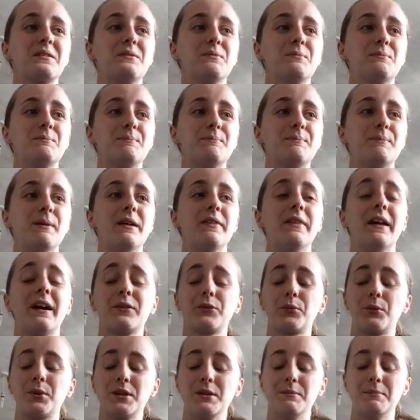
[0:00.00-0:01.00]
But
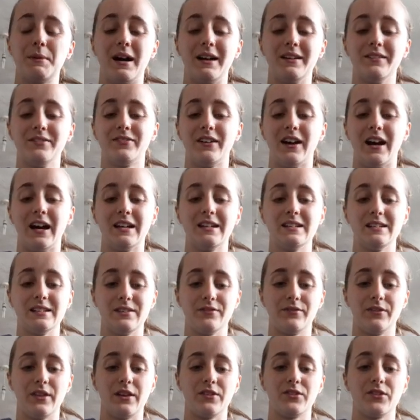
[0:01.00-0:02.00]
that's what you might find
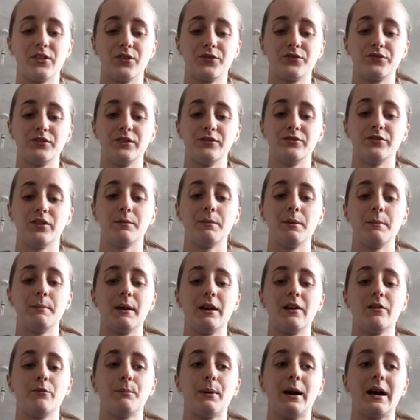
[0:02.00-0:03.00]
if they're suffering from a bit
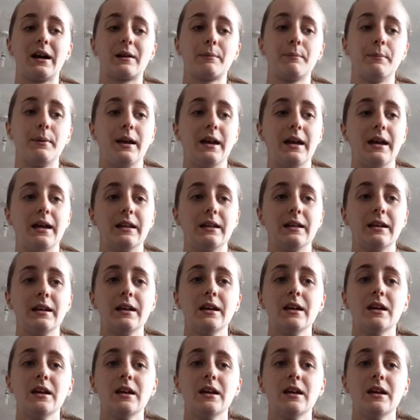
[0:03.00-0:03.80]
of back pain.